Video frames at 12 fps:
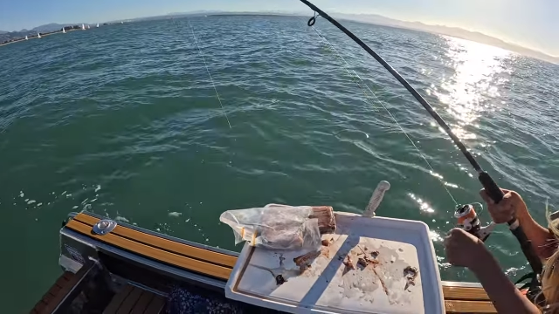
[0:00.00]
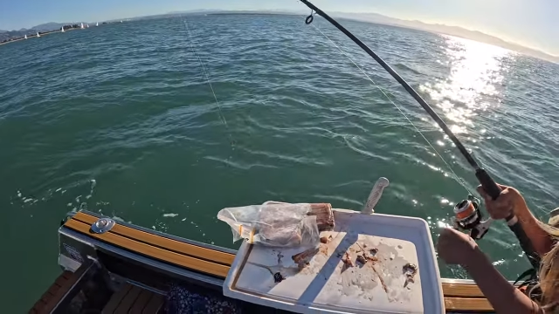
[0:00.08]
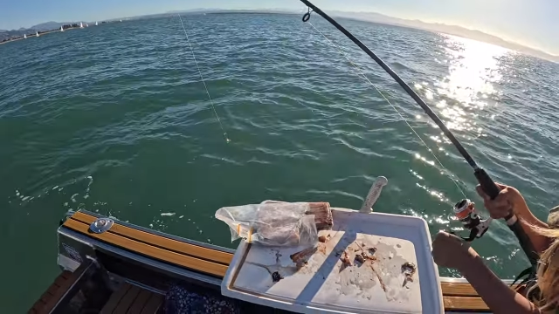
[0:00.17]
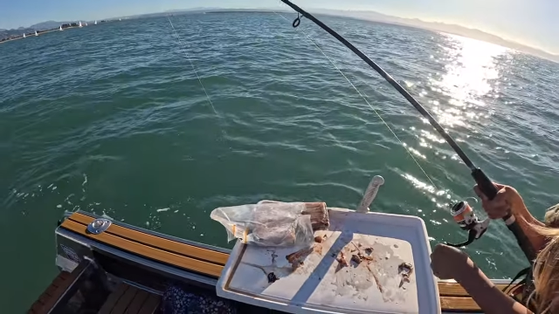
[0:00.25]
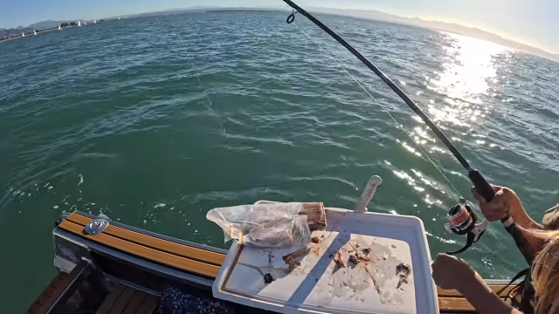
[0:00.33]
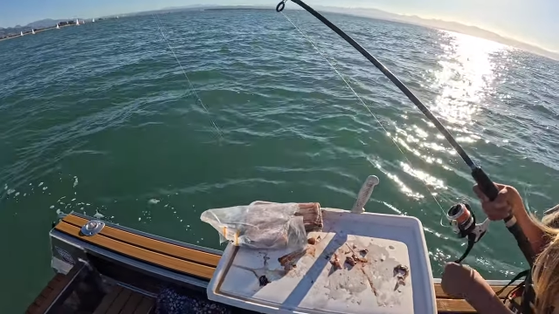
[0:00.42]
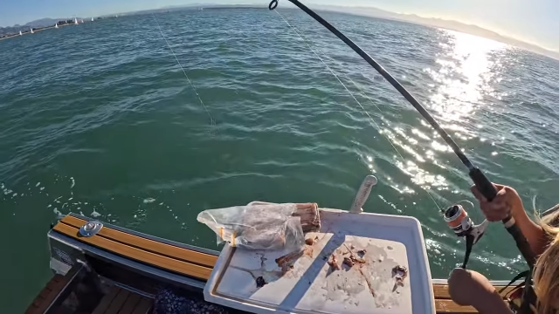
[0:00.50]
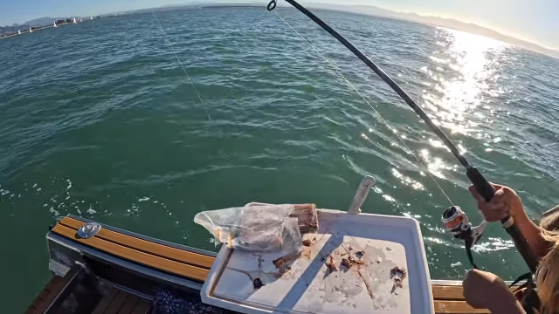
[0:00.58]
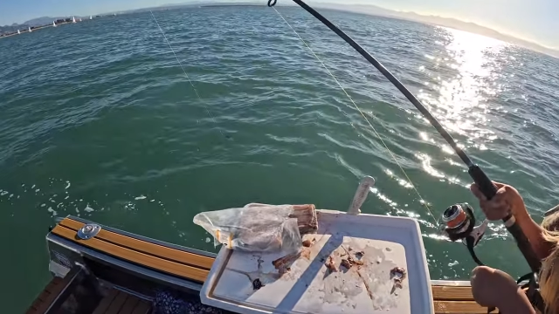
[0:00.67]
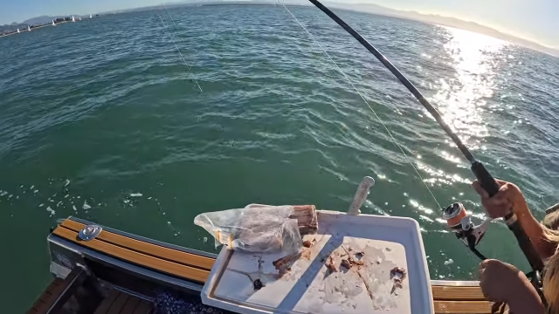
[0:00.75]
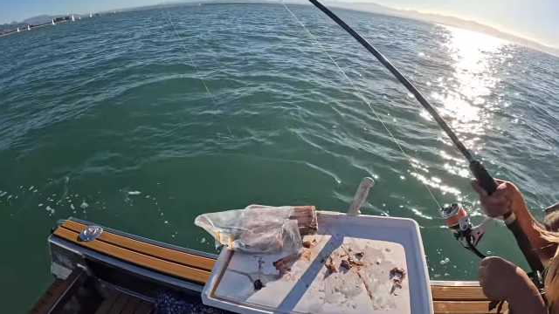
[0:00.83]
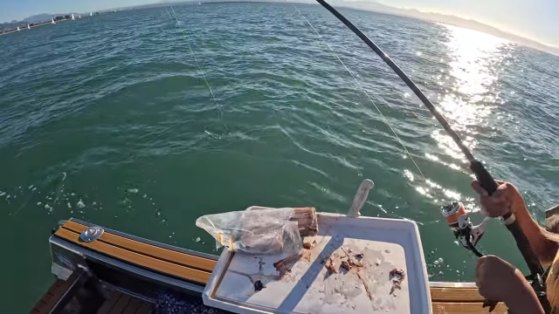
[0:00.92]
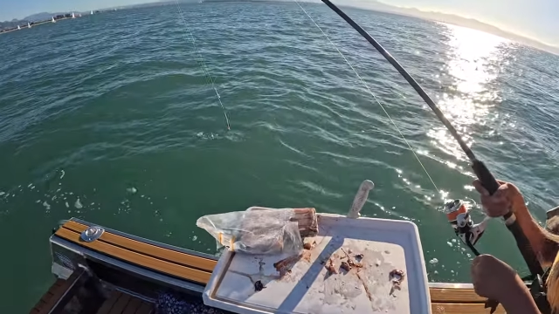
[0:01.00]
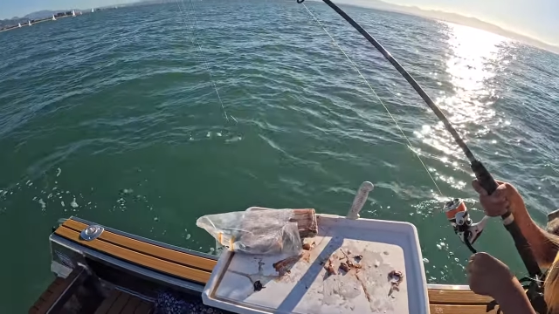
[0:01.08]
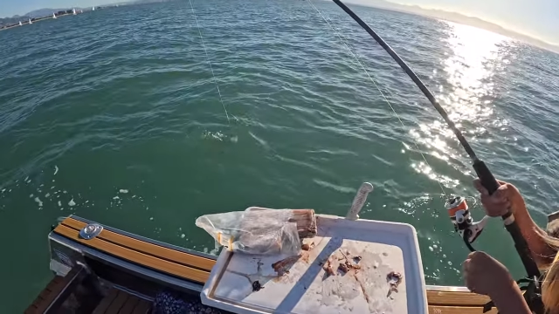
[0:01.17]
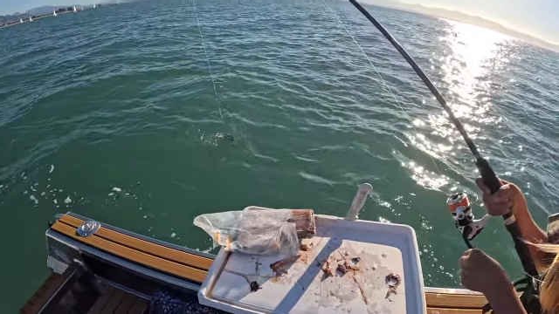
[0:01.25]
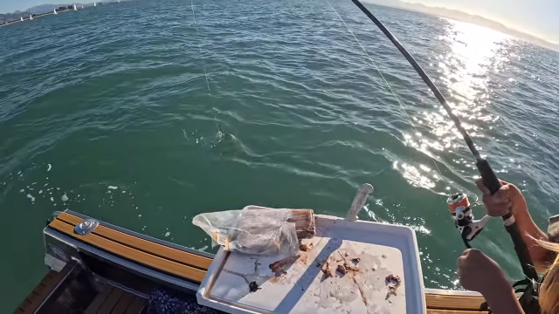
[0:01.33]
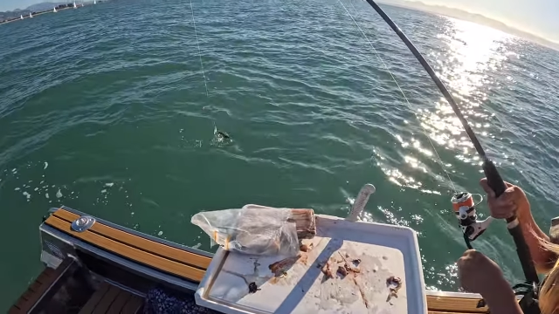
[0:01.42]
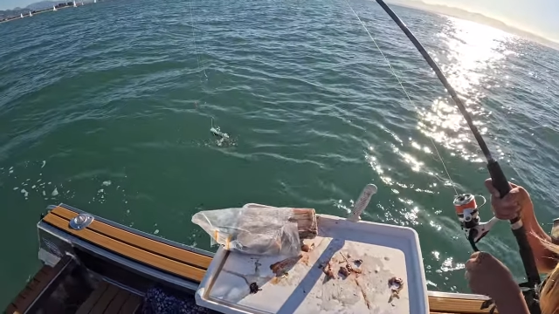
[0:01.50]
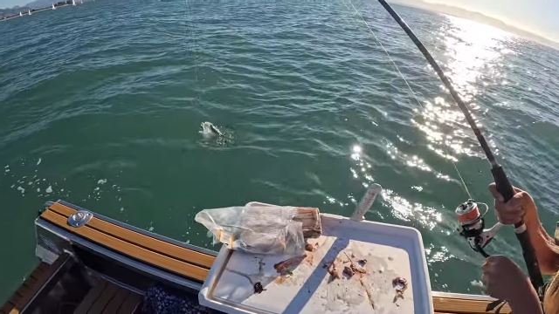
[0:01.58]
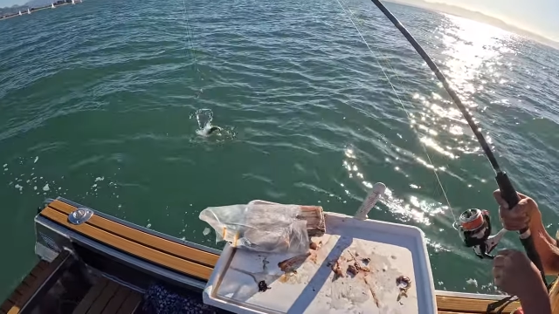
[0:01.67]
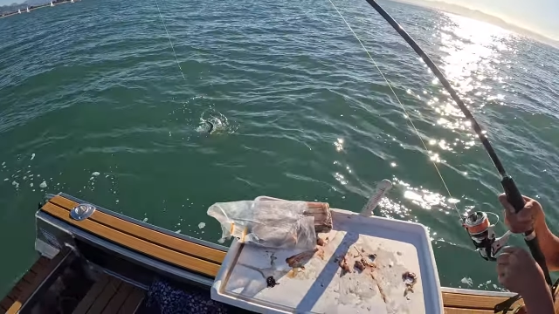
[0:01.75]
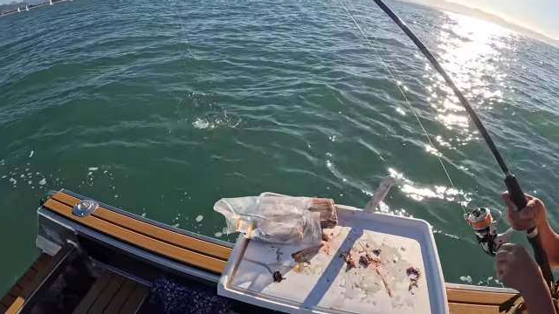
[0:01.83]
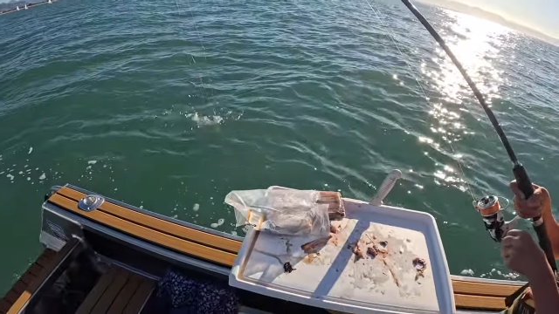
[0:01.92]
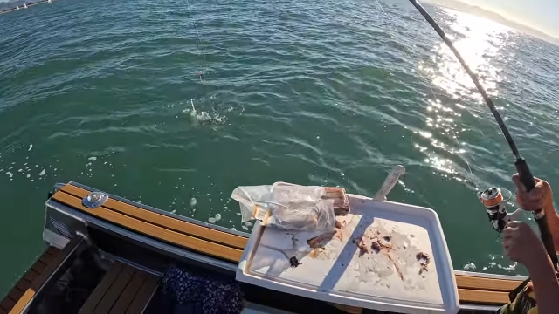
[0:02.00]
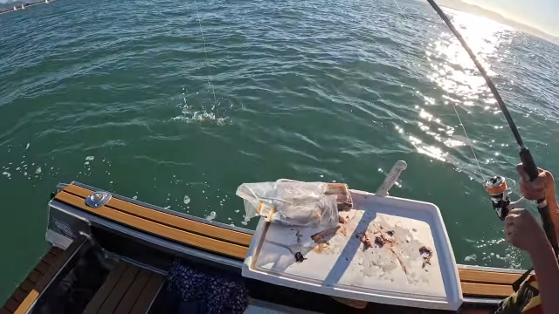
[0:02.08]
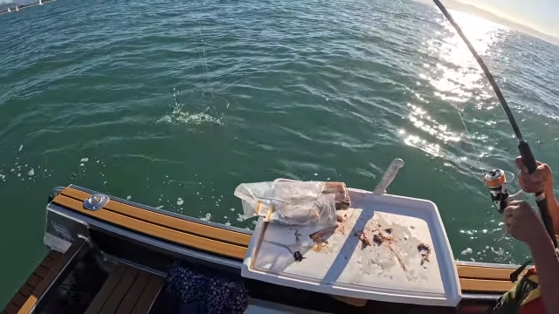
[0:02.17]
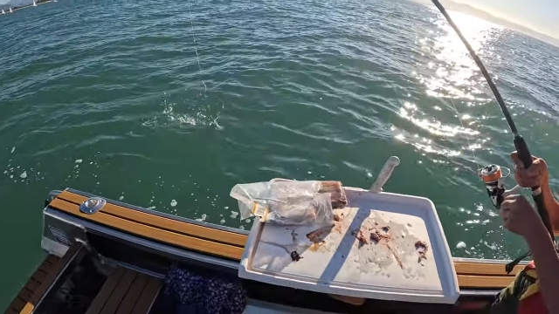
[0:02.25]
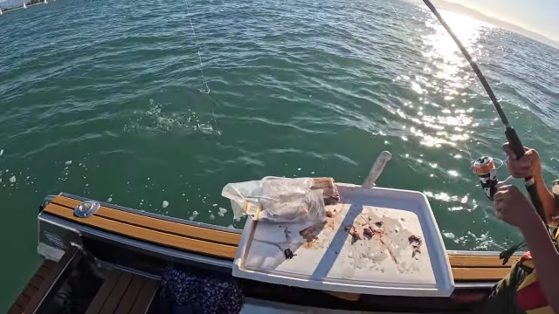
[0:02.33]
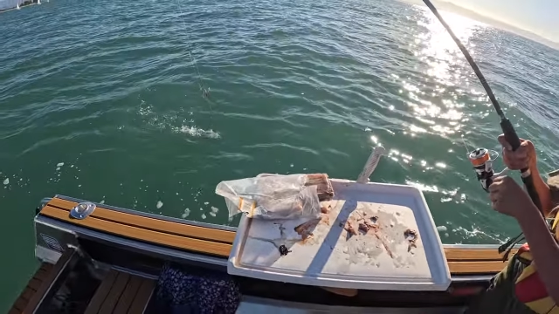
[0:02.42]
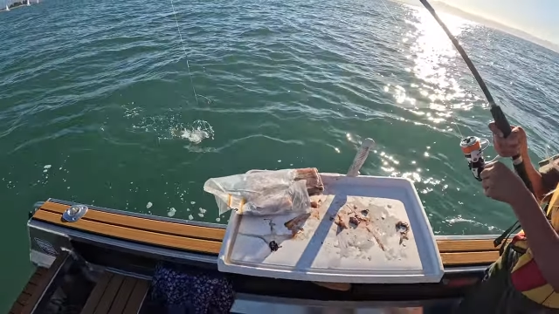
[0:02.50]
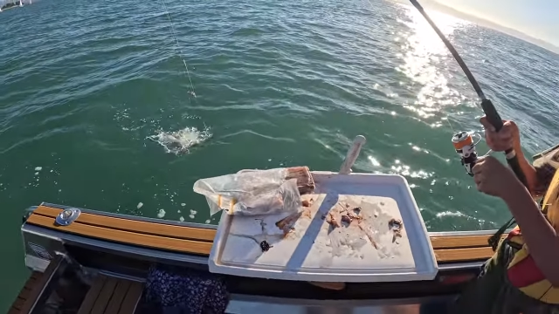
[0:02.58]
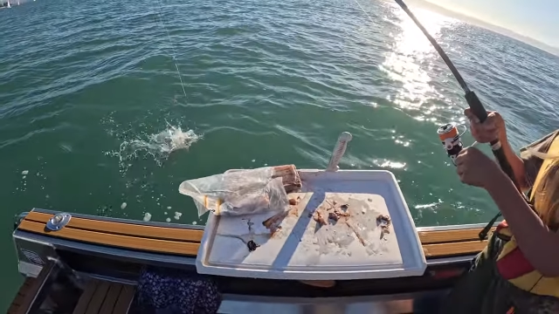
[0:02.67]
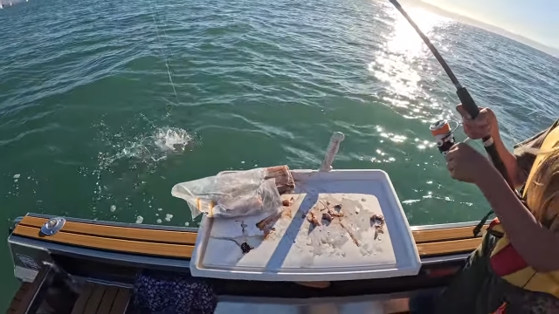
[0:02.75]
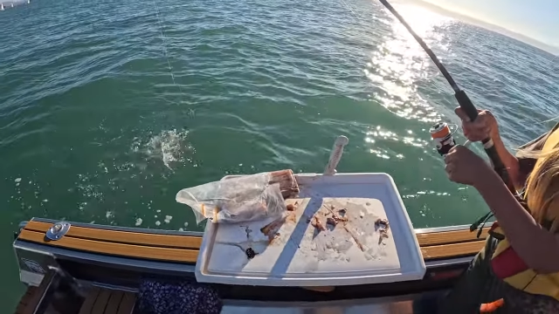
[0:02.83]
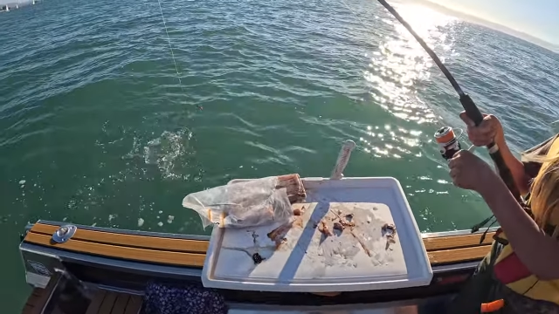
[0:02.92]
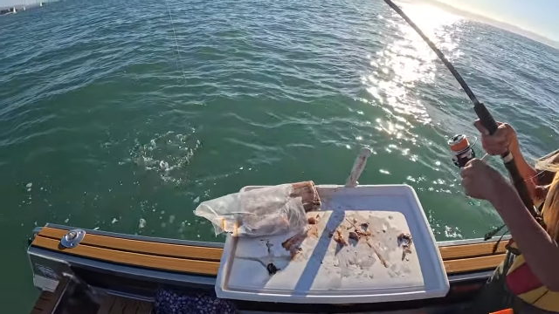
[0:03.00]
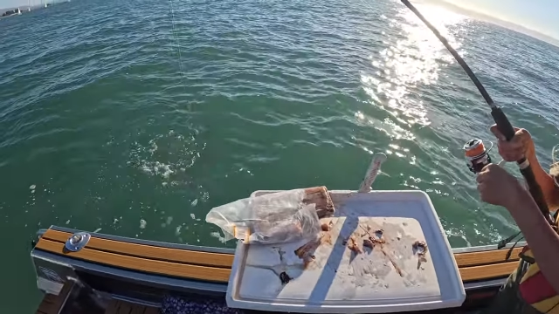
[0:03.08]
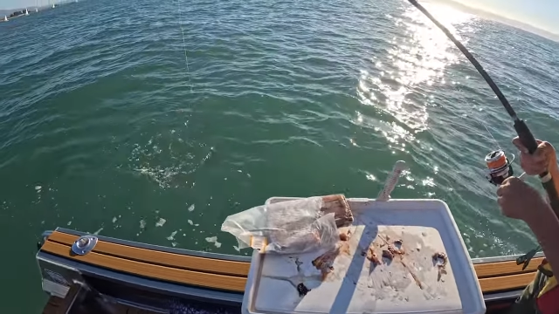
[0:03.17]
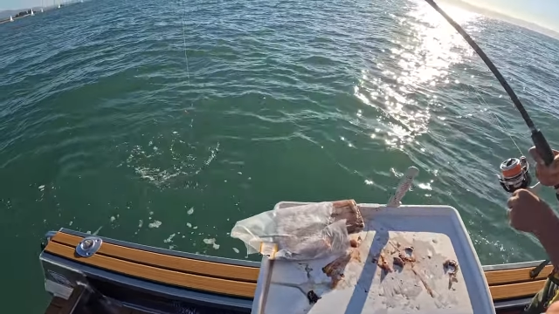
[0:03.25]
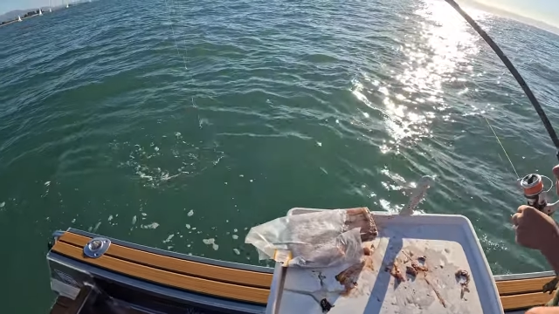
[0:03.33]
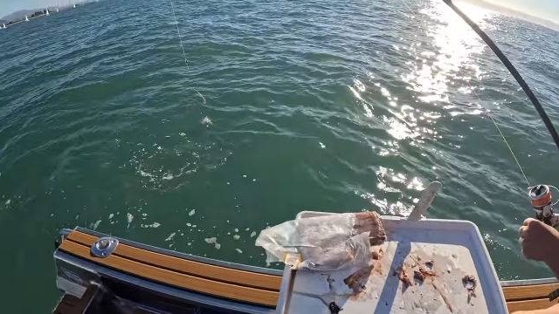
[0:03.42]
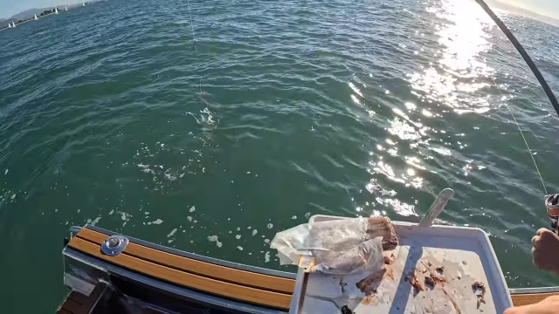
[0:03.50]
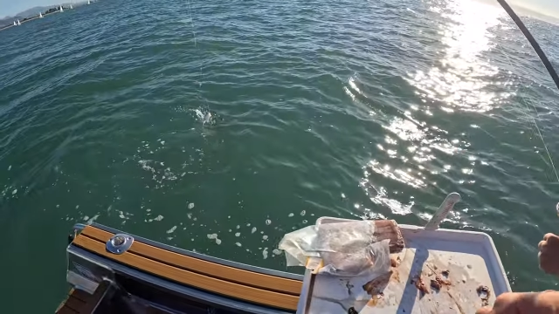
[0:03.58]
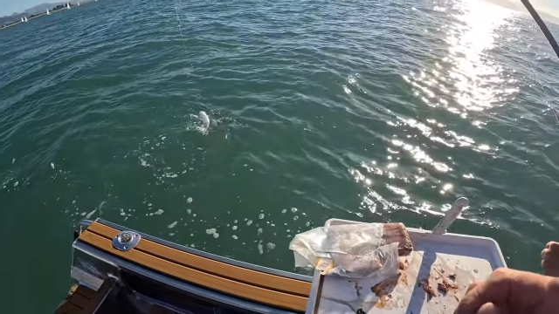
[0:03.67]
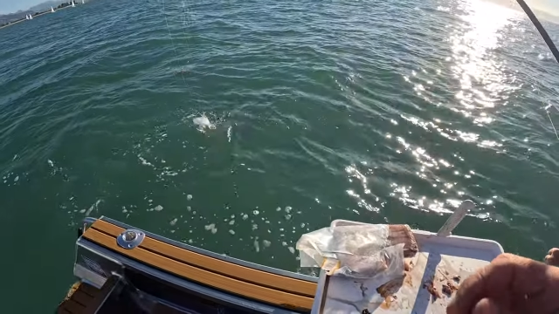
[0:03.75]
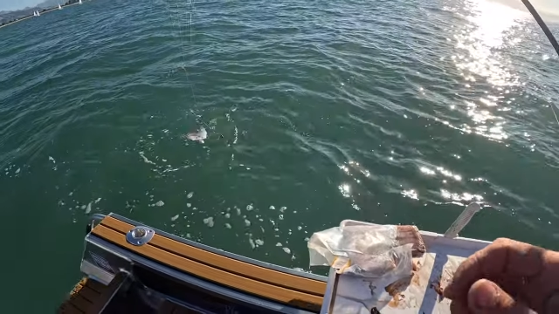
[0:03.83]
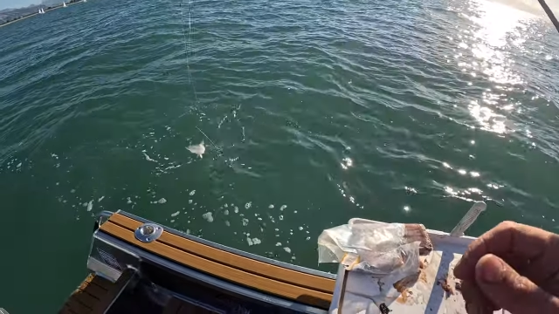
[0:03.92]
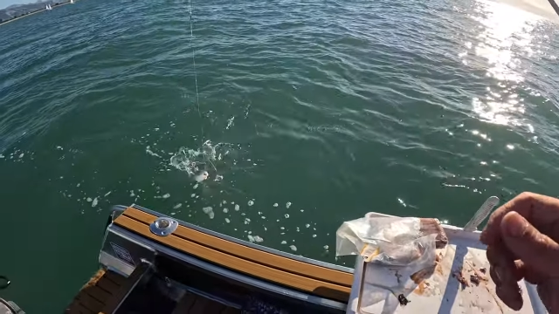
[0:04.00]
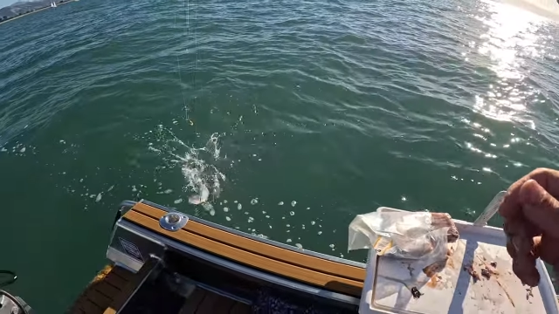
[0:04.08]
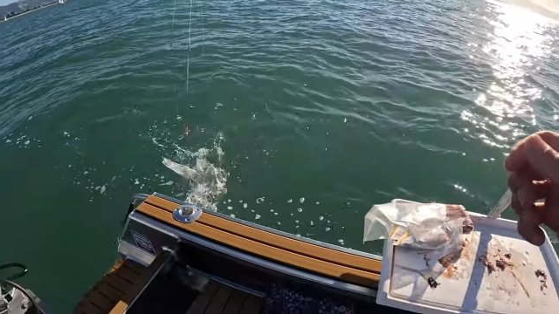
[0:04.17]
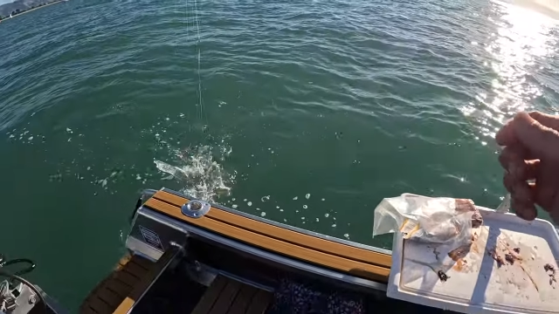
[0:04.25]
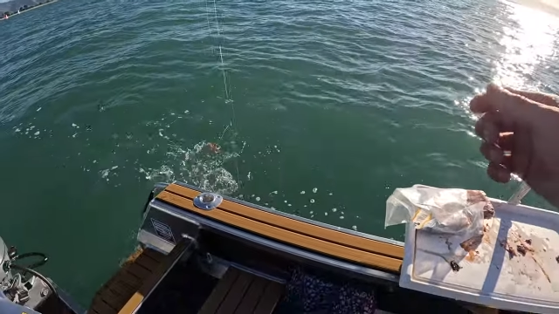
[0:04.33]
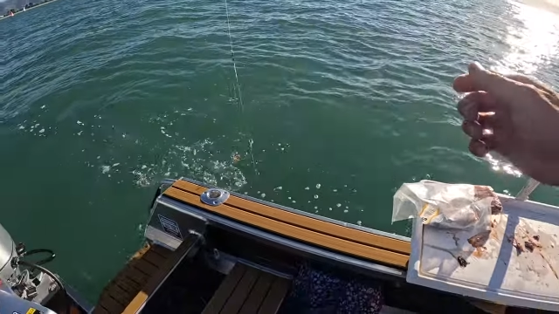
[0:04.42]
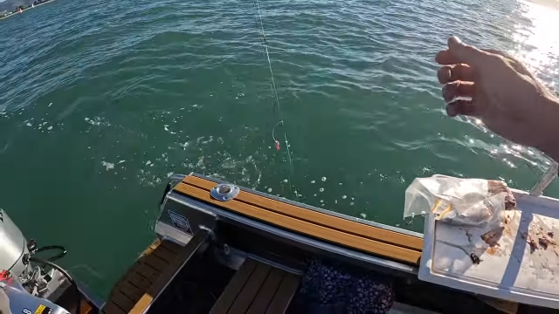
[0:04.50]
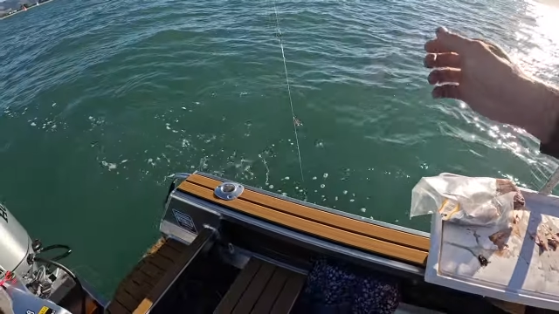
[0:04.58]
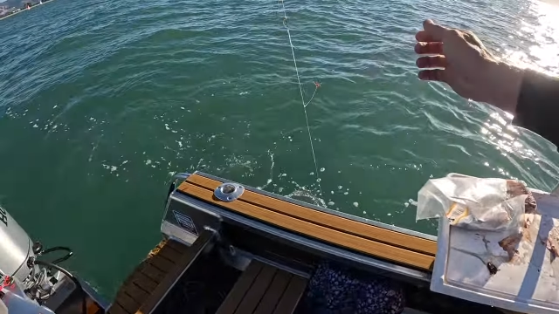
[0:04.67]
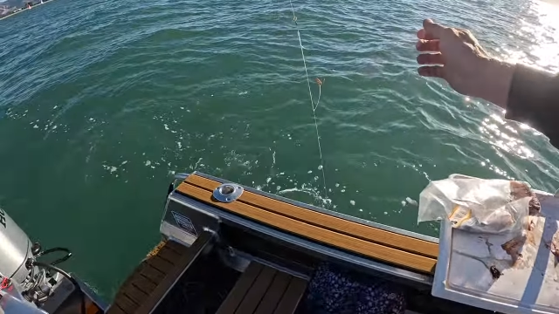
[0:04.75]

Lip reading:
Nobody's mouth can be seen.